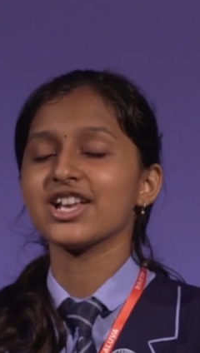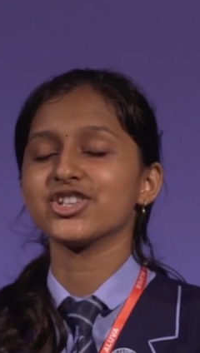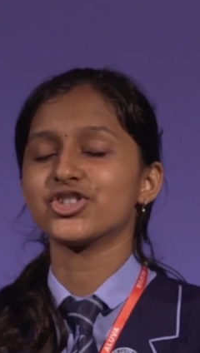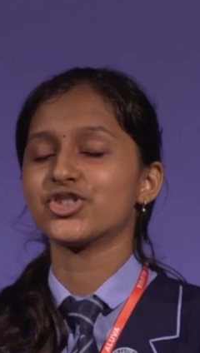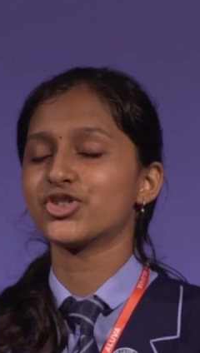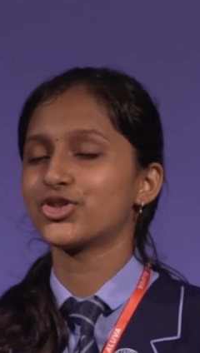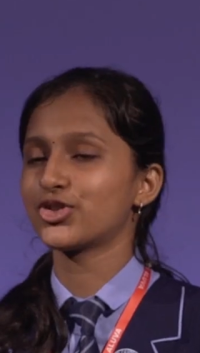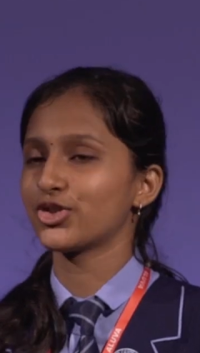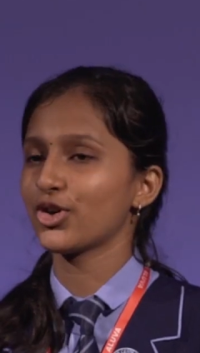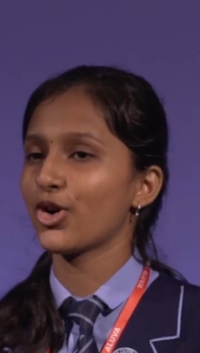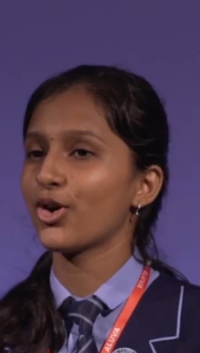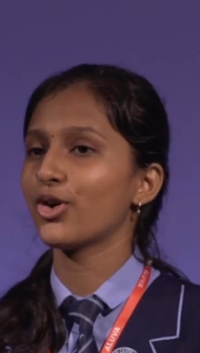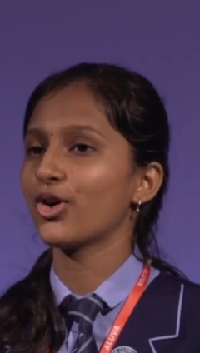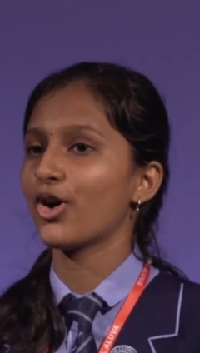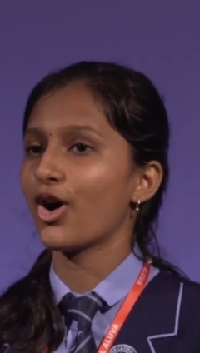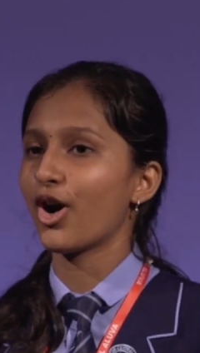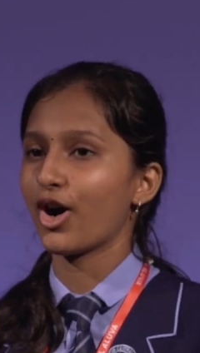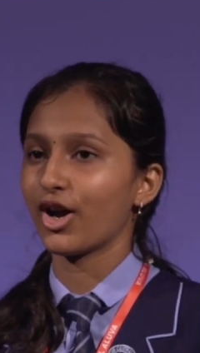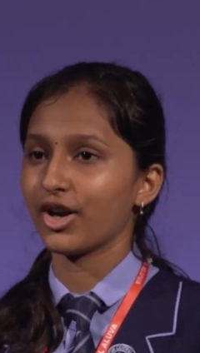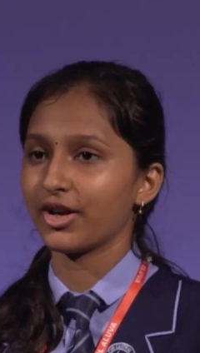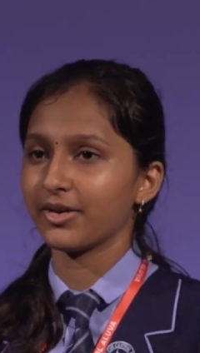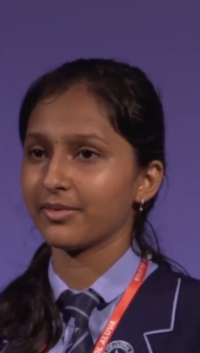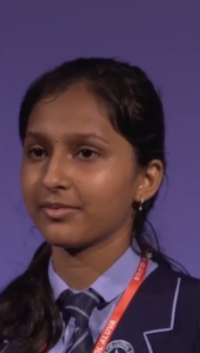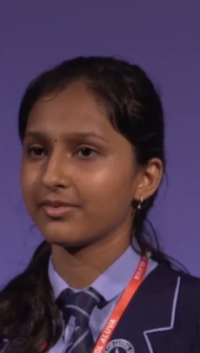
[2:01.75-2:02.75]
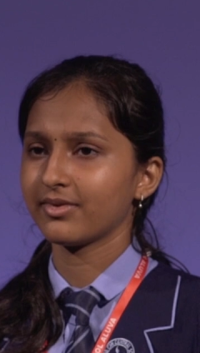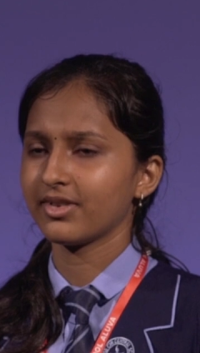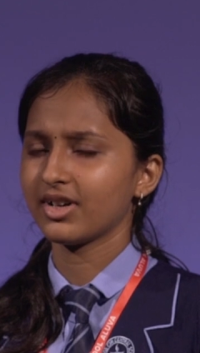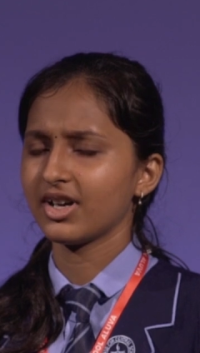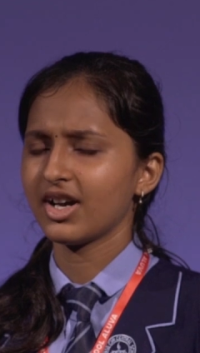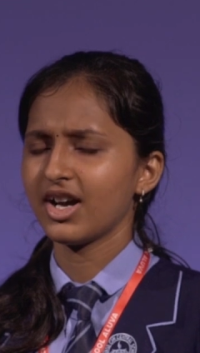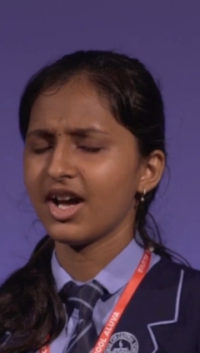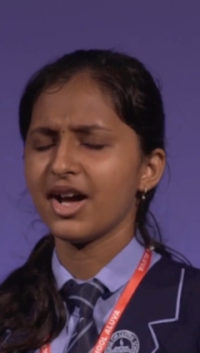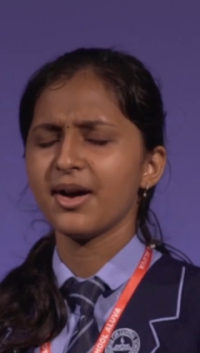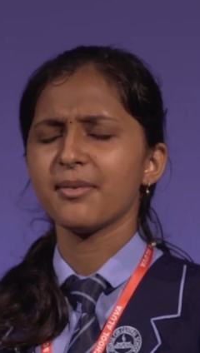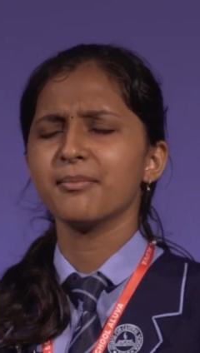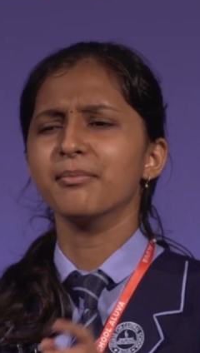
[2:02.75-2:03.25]
and so on.
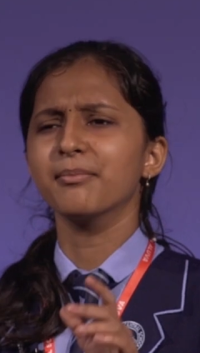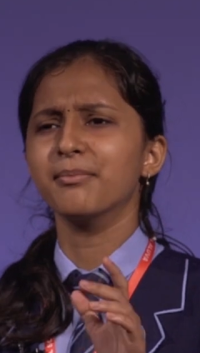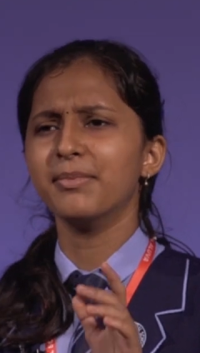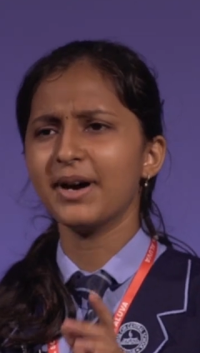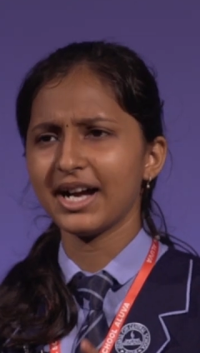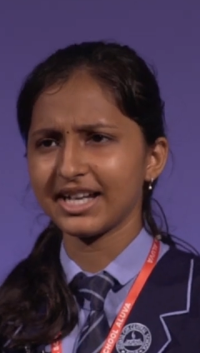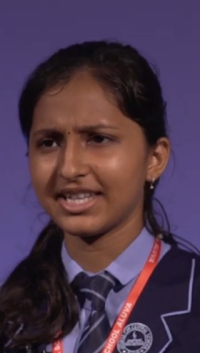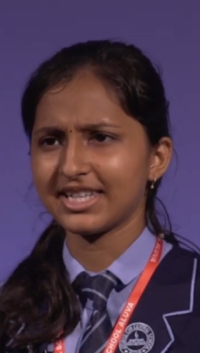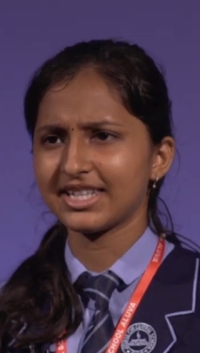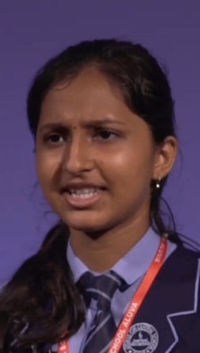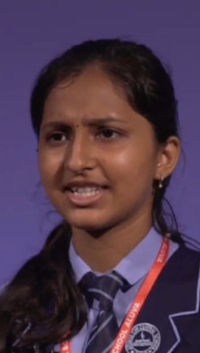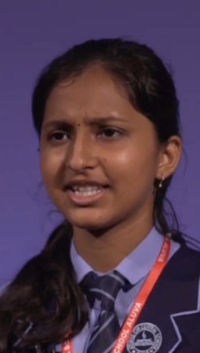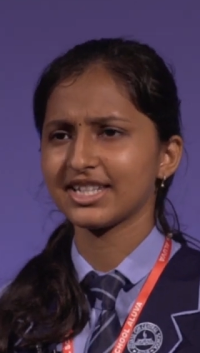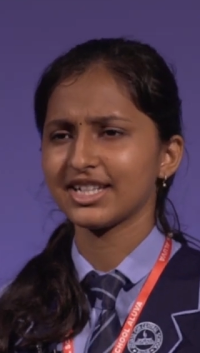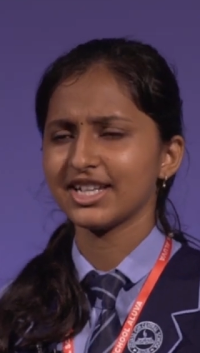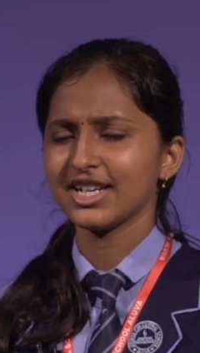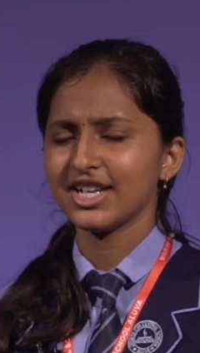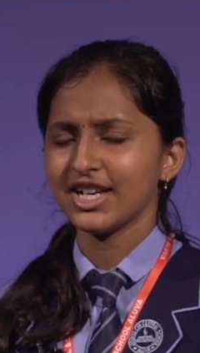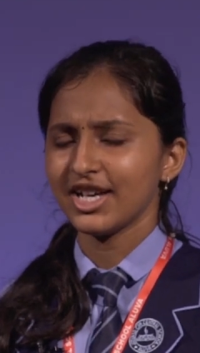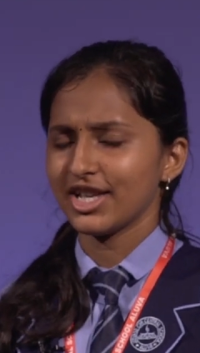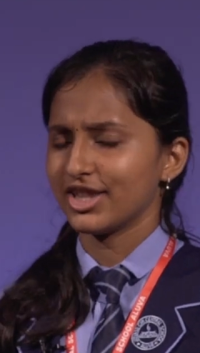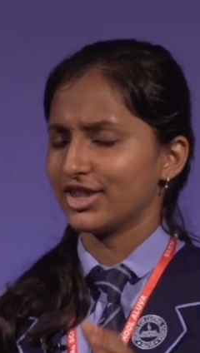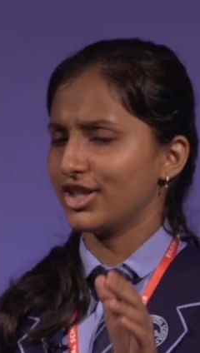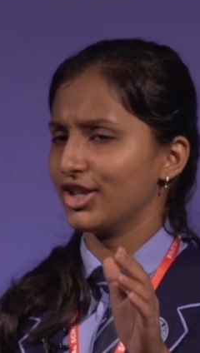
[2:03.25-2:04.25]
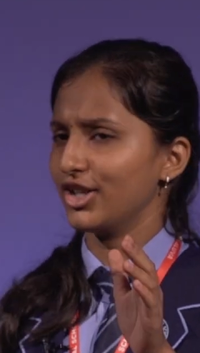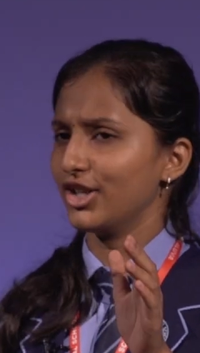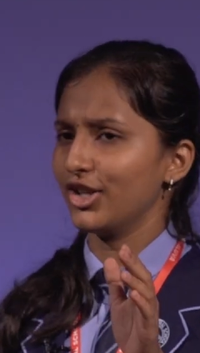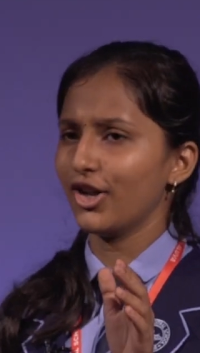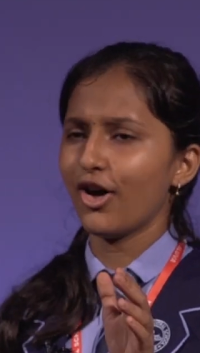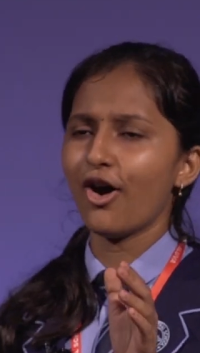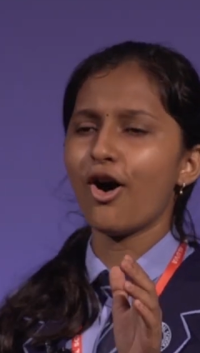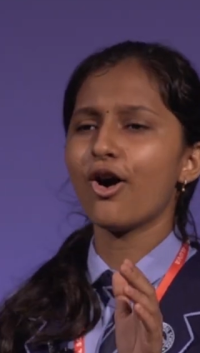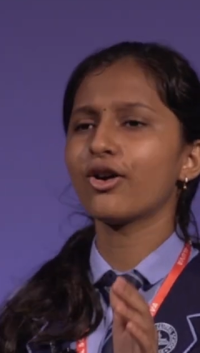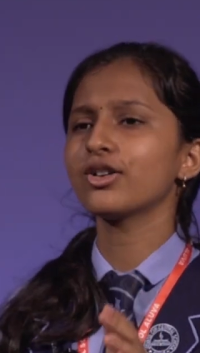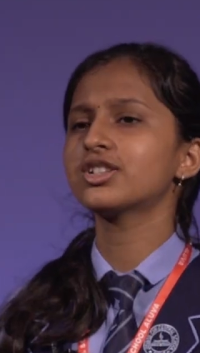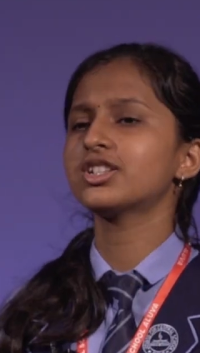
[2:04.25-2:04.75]
But the
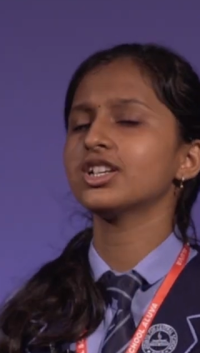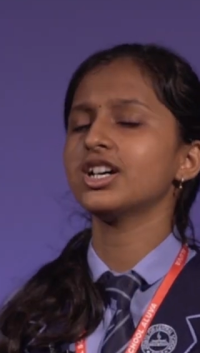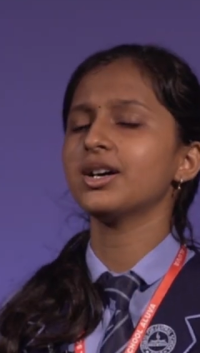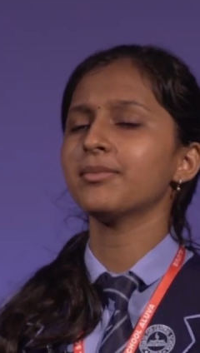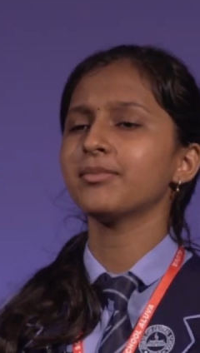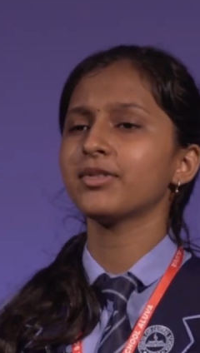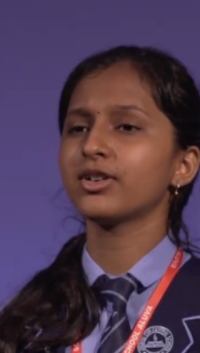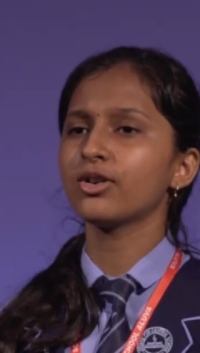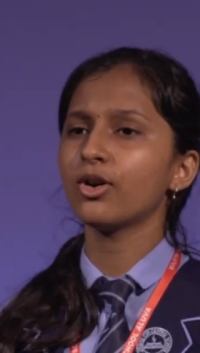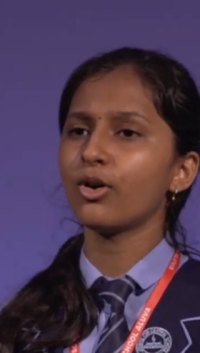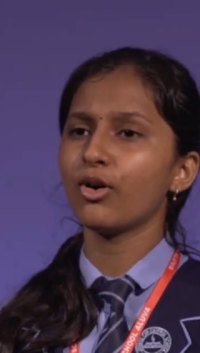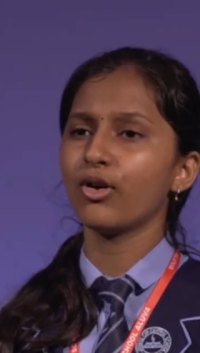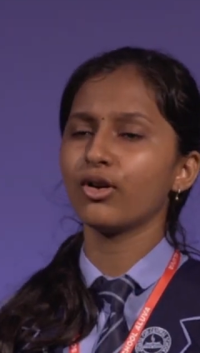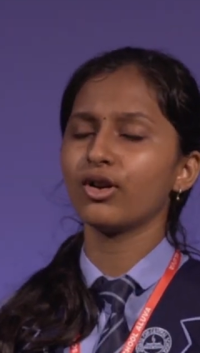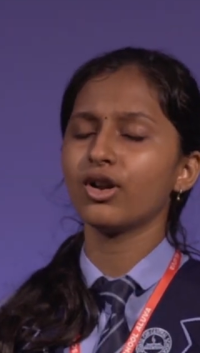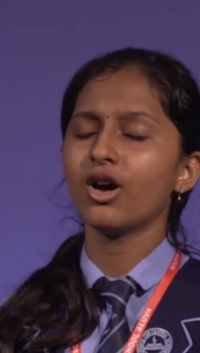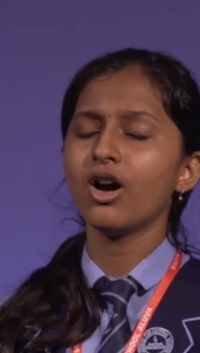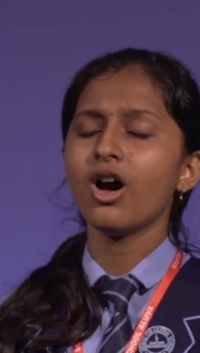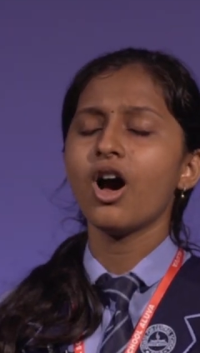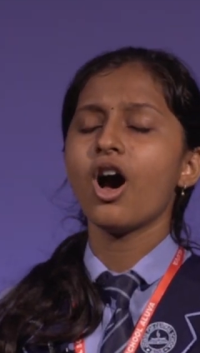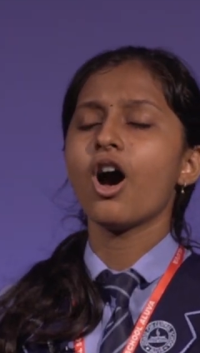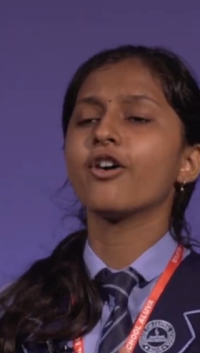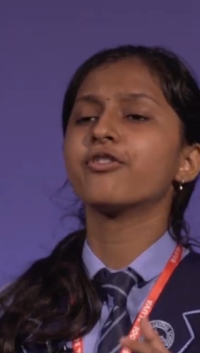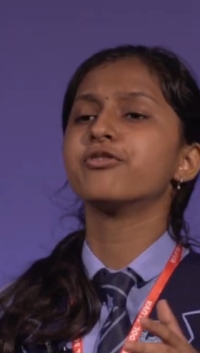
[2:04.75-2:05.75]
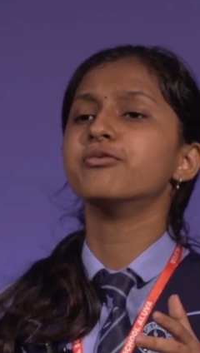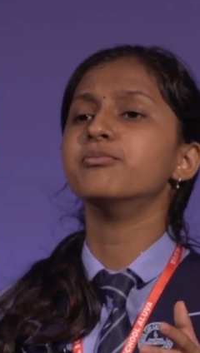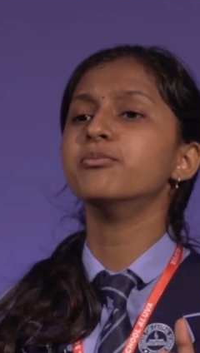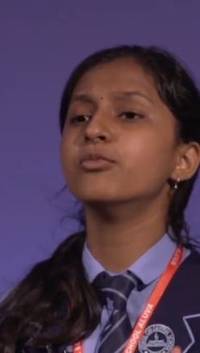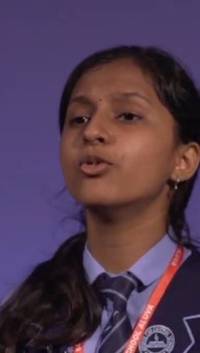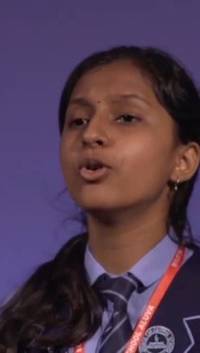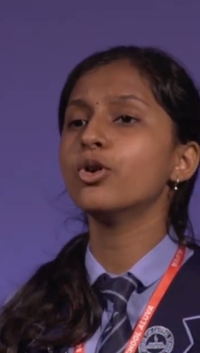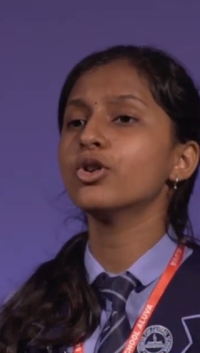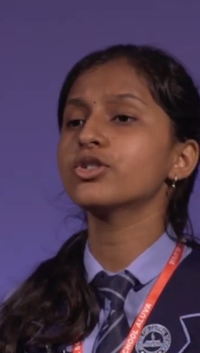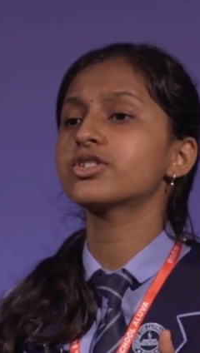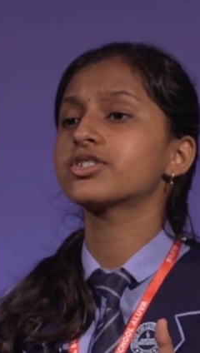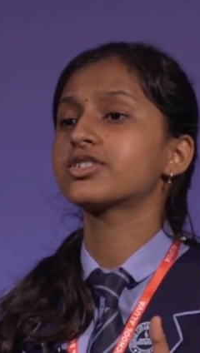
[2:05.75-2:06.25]
long-term goal of
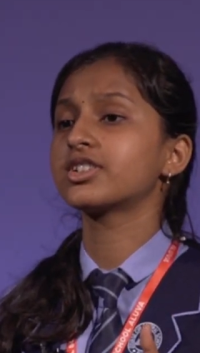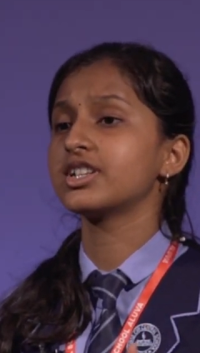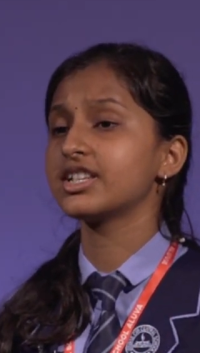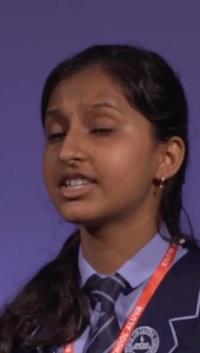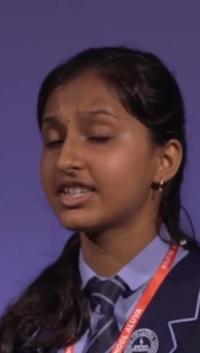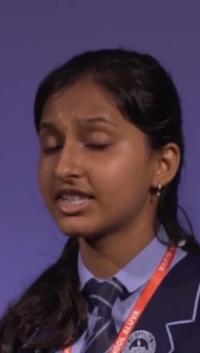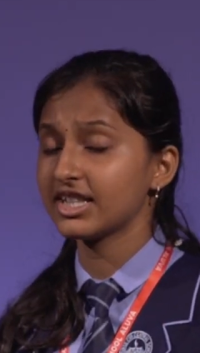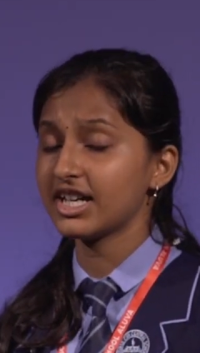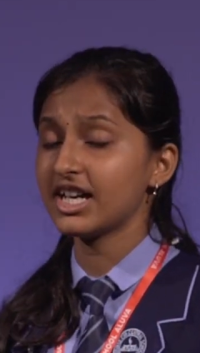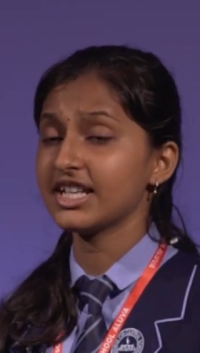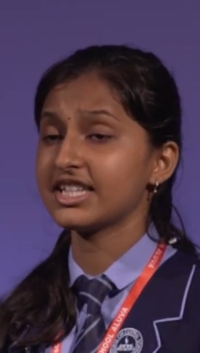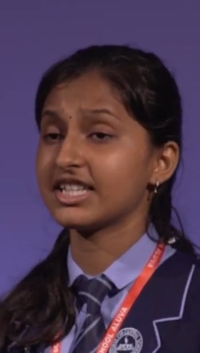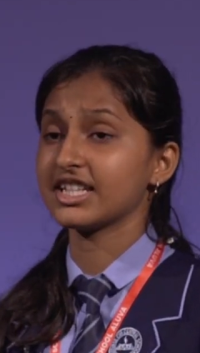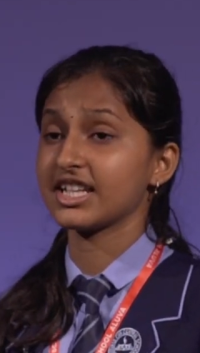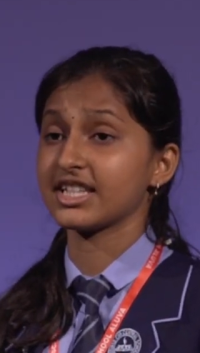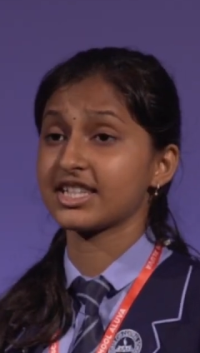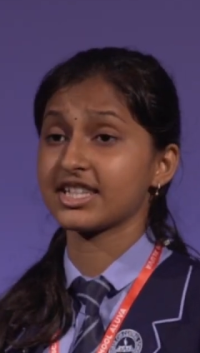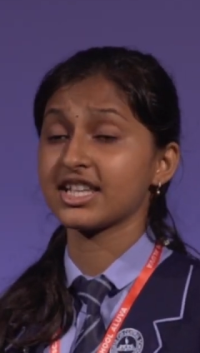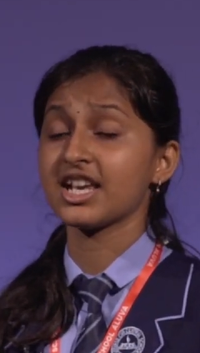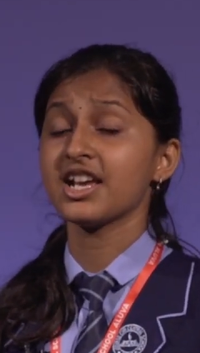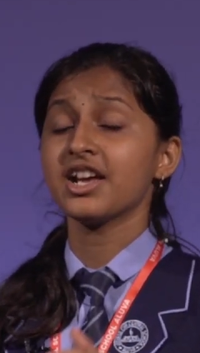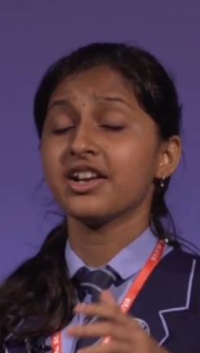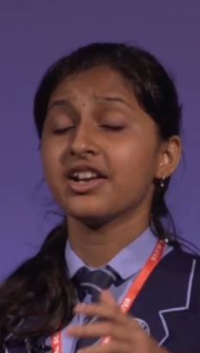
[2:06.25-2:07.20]
most researchers